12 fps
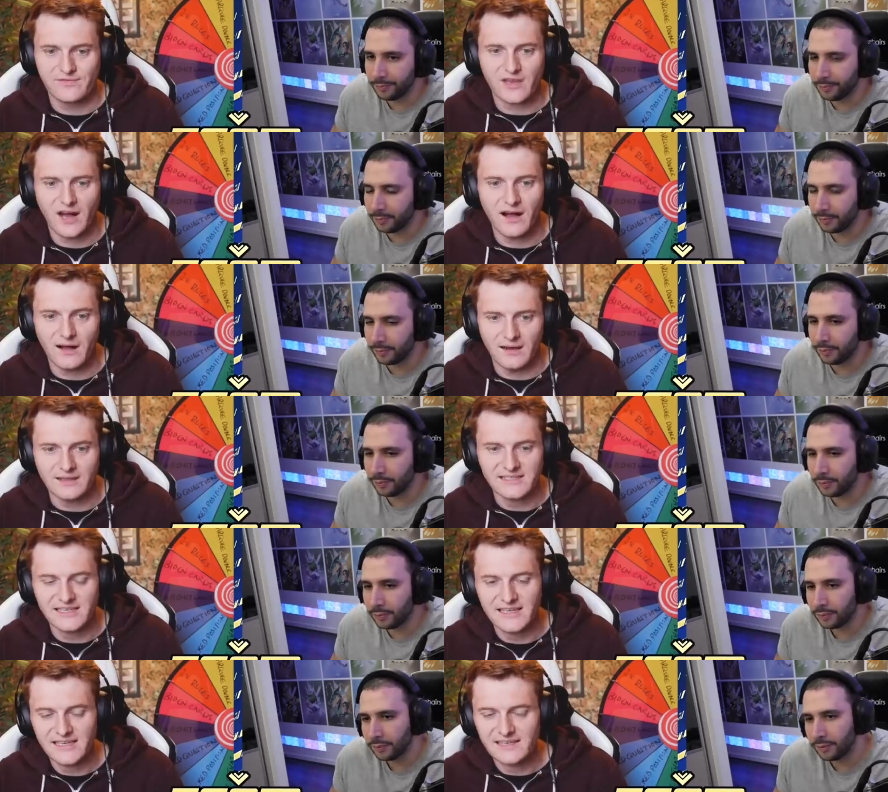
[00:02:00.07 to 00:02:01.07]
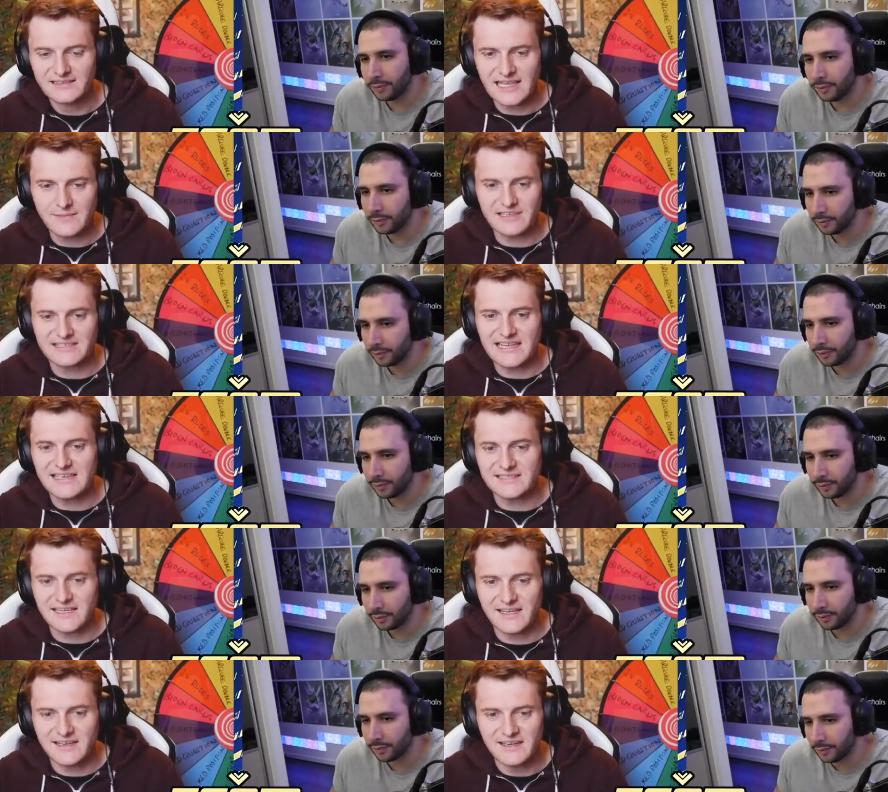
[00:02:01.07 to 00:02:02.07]
Speaker 1: card, team of the
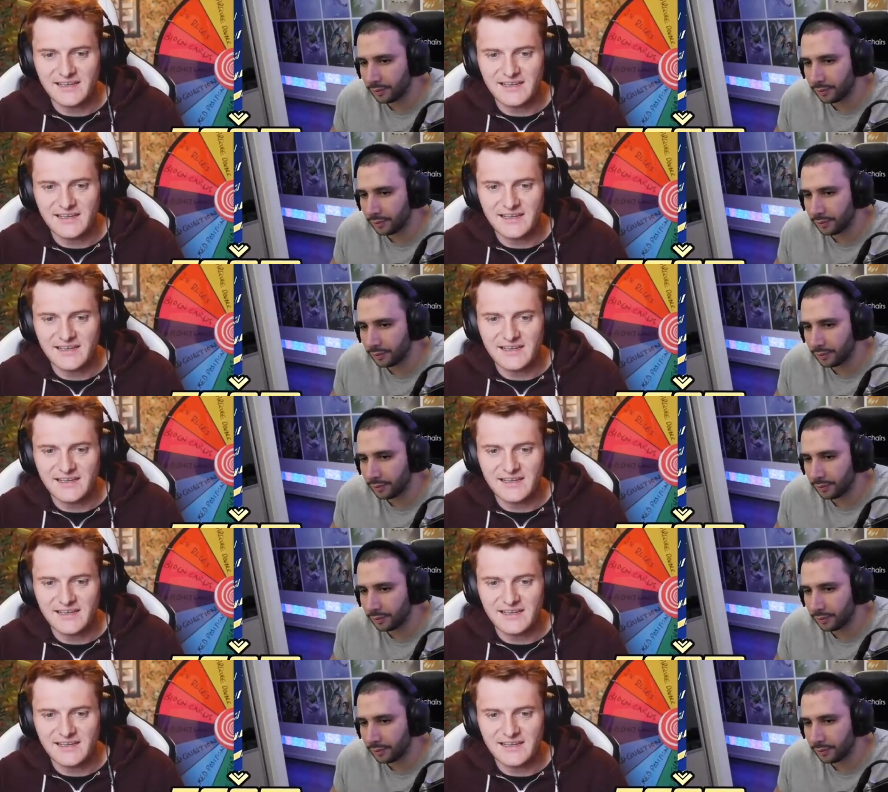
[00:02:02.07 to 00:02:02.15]
season.